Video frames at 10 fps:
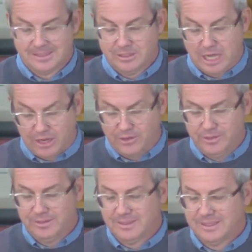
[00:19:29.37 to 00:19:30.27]

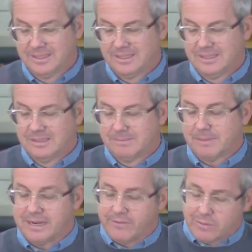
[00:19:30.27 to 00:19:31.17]
No.
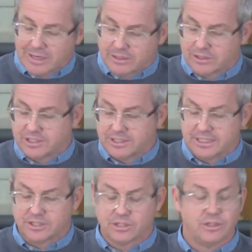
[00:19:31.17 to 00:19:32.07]
But everyone else is
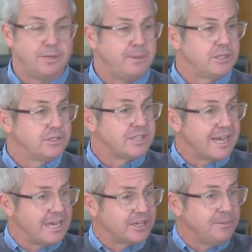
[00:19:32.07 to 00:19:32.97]
excluded because
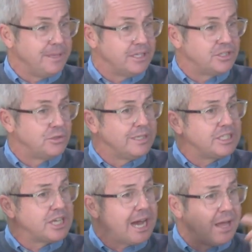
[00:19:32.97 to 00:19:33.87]
they are committed to
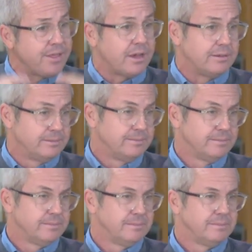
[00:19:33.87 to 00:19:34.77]
each other,
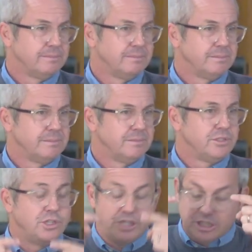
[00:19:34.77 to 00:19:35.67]

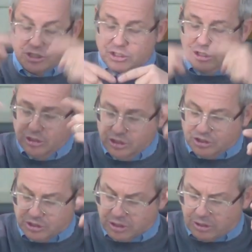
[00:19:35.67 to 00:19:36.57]
to the
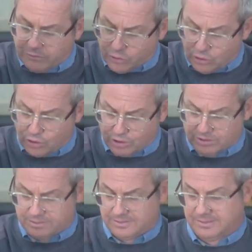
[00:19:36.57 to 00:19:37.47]
exclusion of
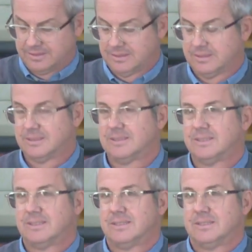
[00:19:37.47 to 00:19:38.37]
all.
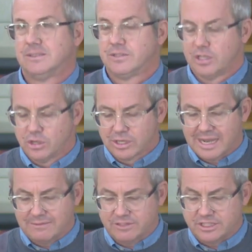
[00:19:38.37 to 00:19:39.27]
The Lord
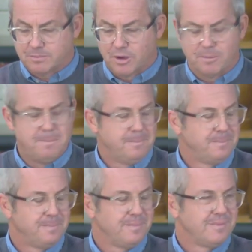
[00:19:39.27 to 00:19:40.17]
loves his mob.
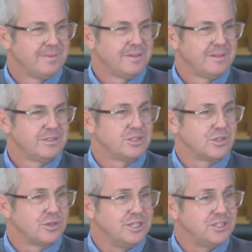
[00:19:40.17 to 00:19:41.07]

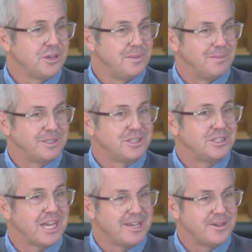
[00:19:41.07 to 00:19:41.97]
Just look at his commitment to
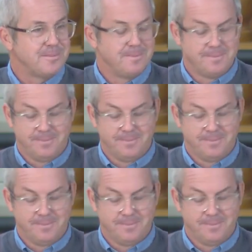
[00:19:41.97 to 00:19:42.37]
Jacob.